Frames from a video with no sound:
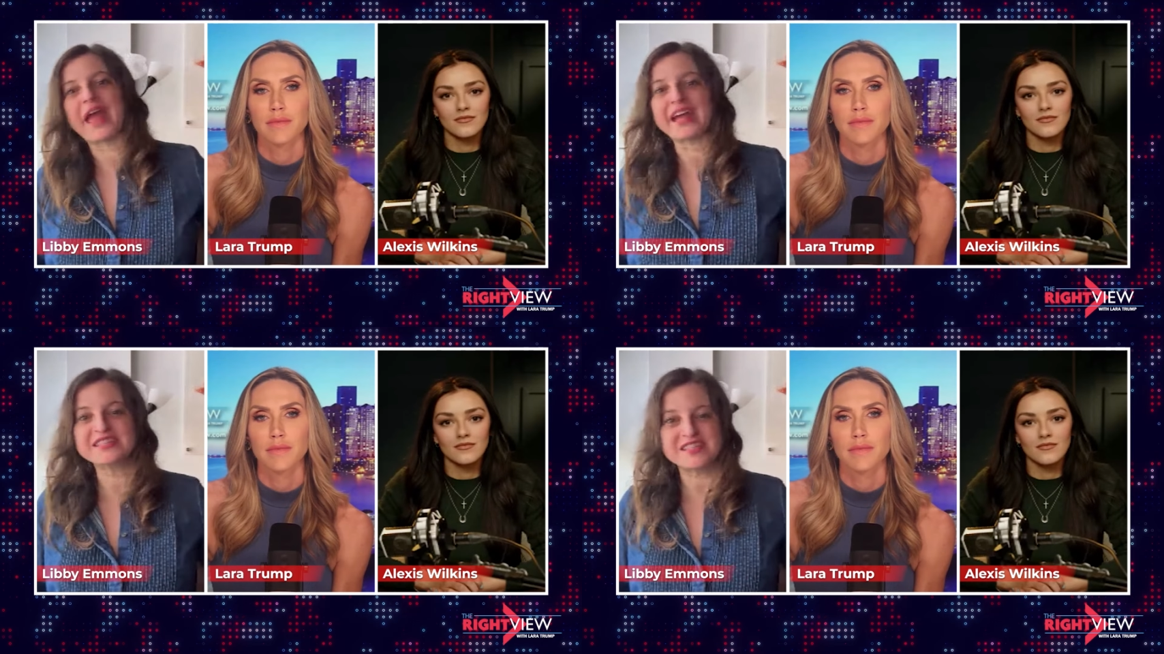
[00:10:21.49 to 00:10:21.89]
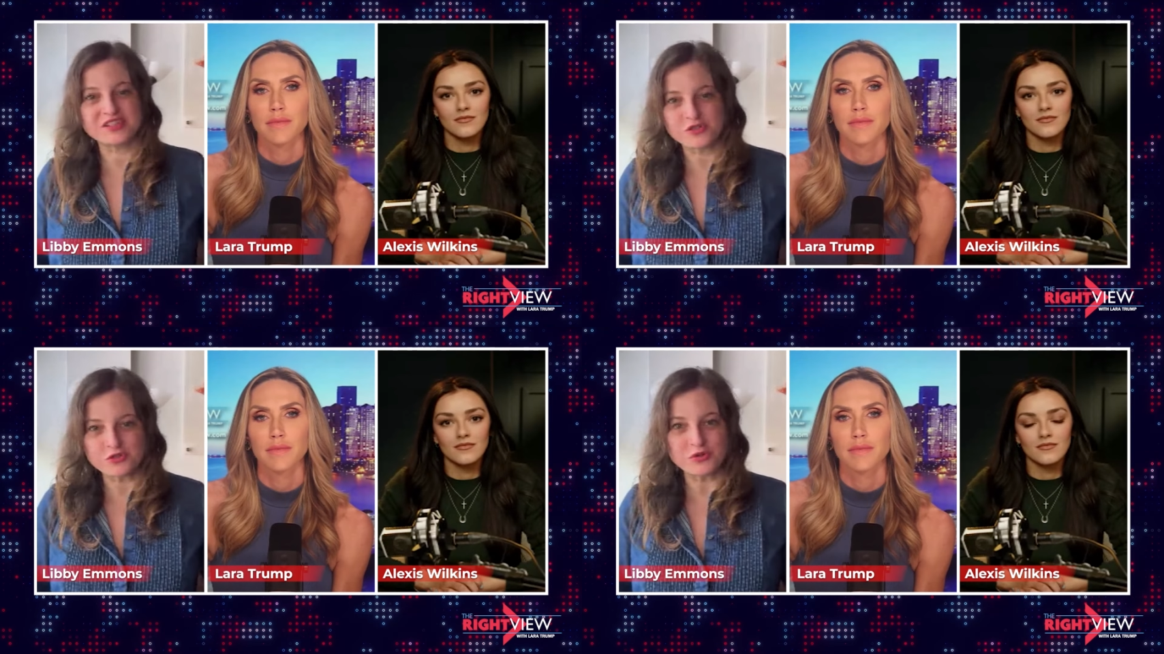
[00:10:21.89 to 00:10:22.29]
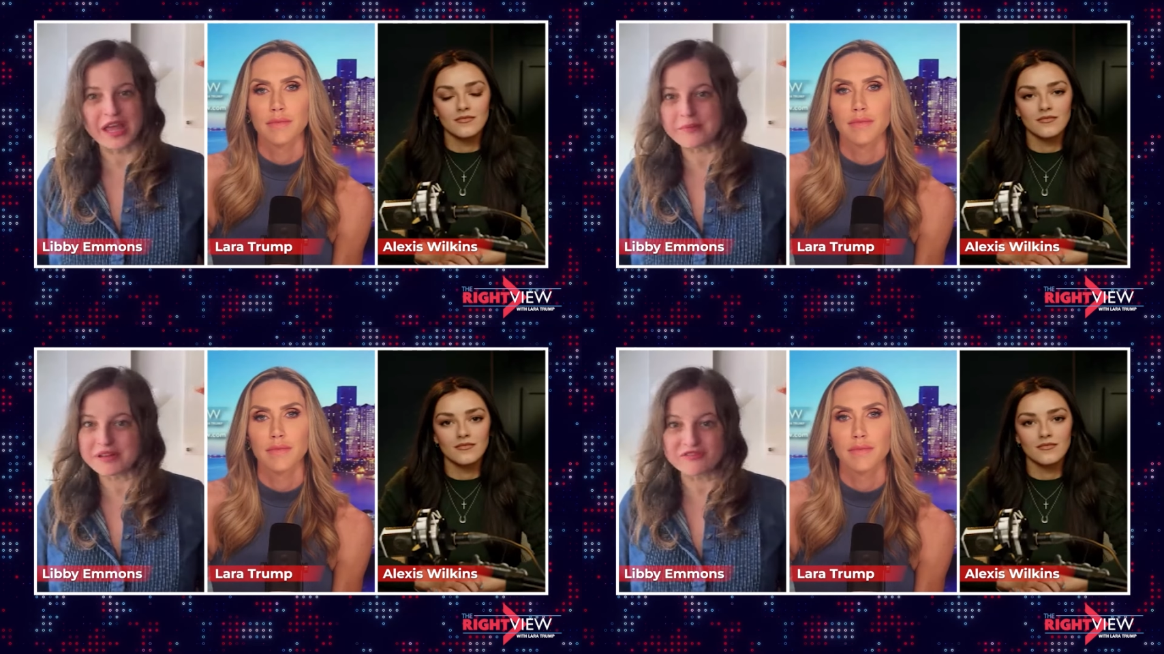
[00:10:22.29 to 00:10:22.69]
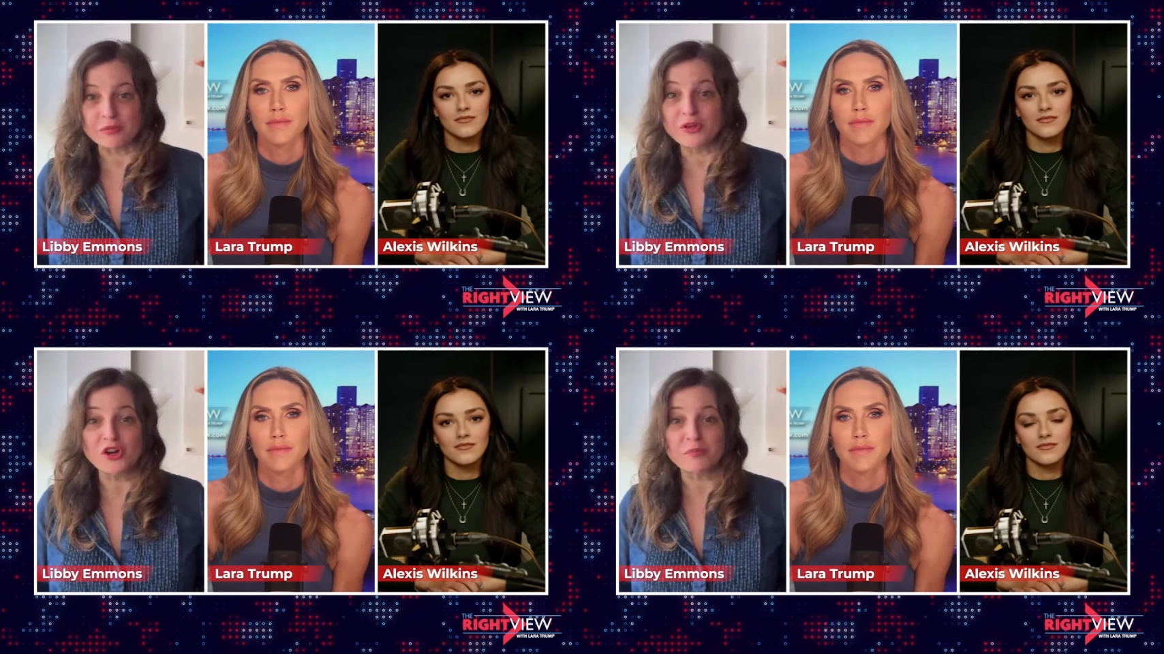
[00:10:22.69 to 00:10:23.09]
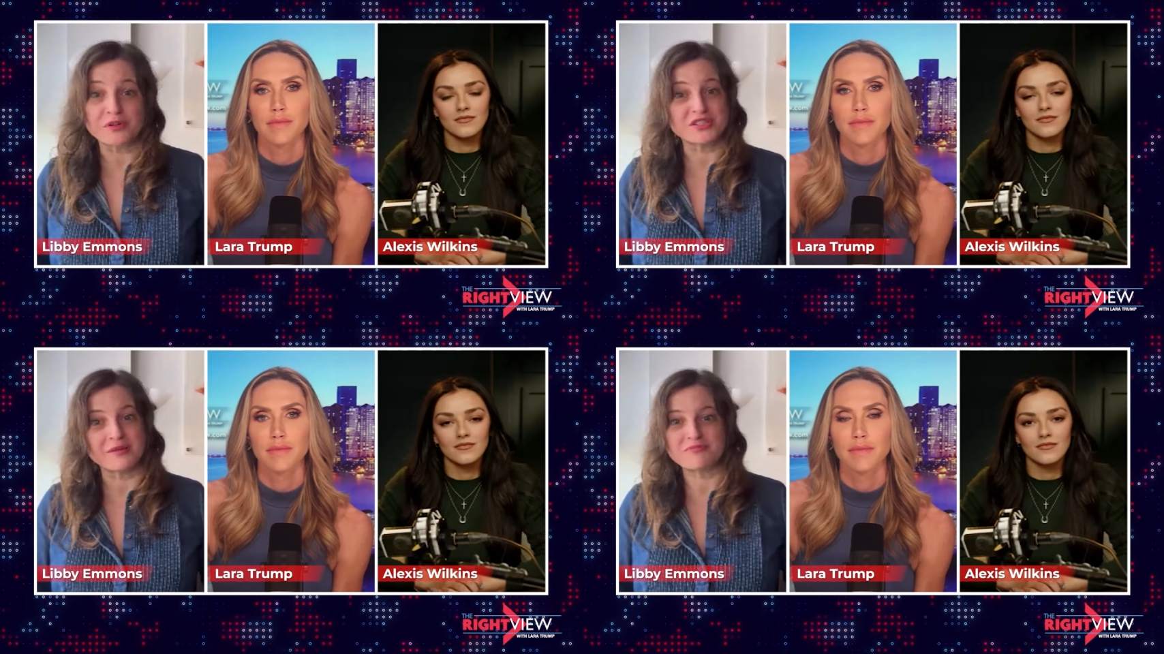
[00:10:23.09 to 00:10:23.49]
Speaker 1: ancestors who came in from Europe
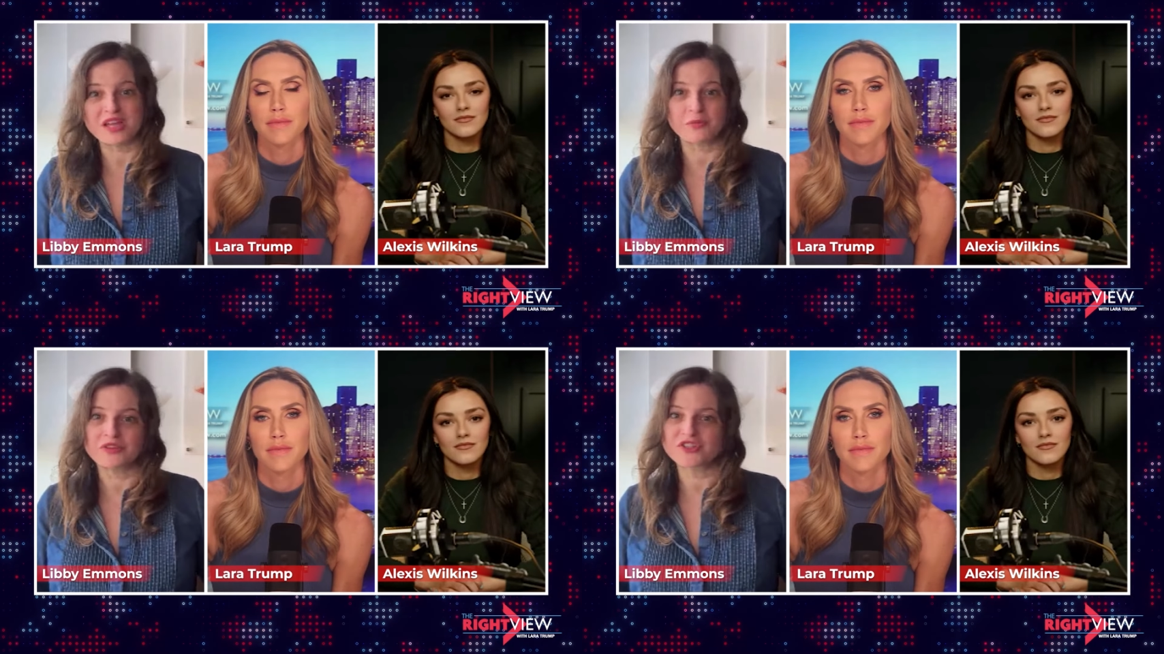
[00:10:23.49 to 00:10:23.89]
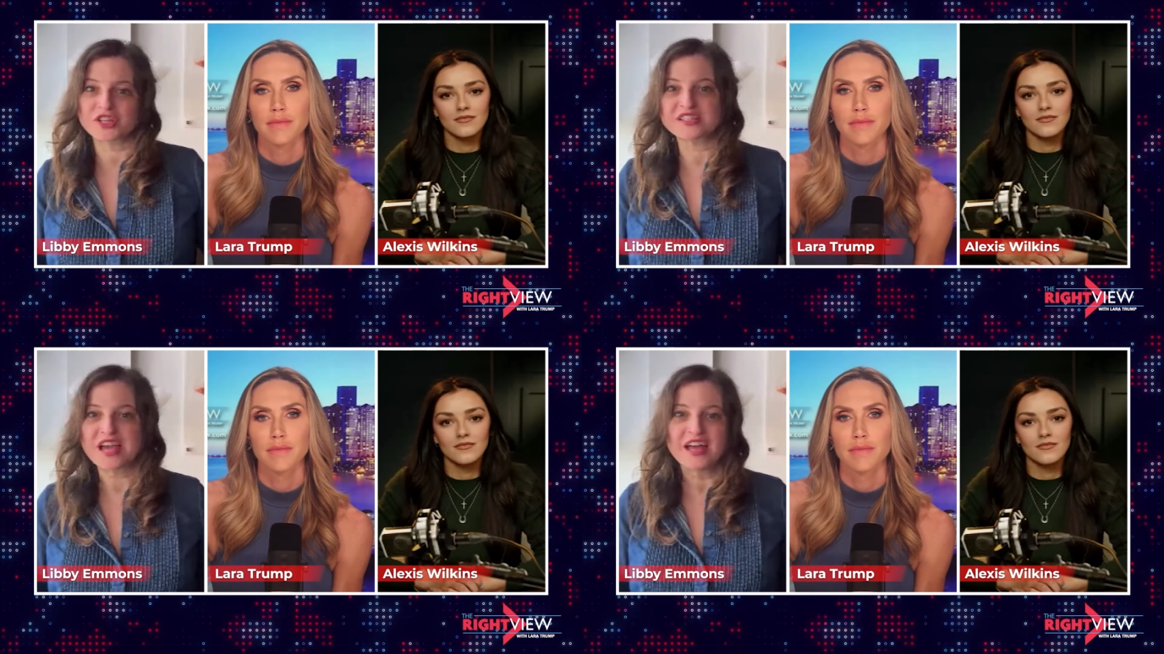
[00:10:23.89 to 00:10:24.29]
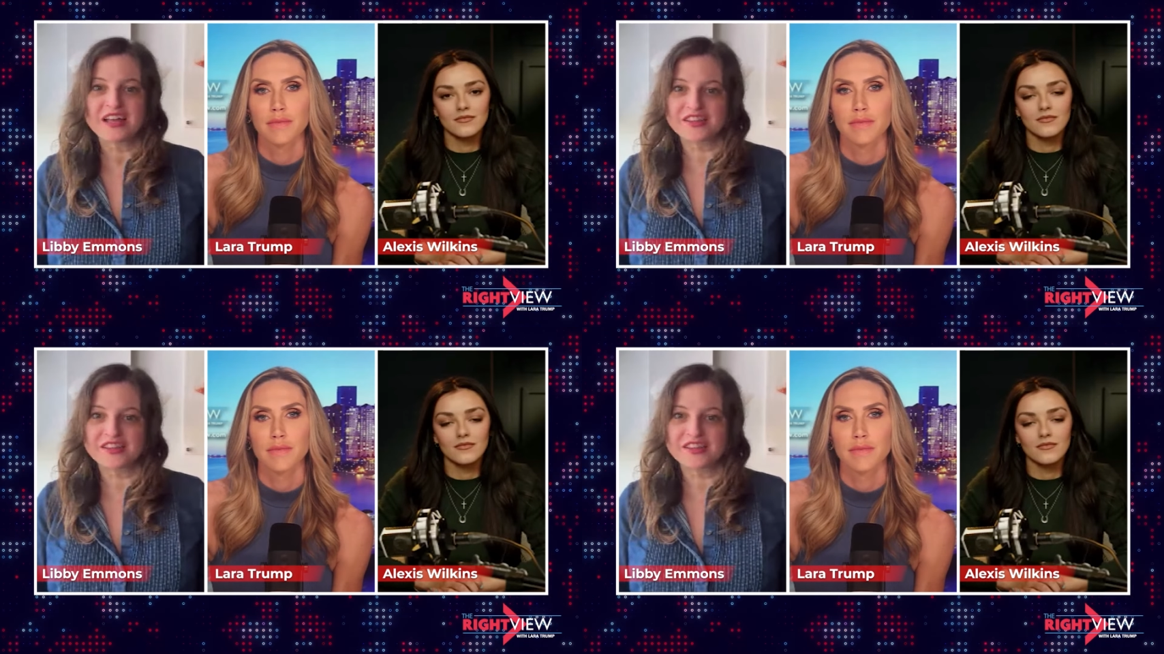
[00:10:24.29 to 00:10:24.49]
or something with just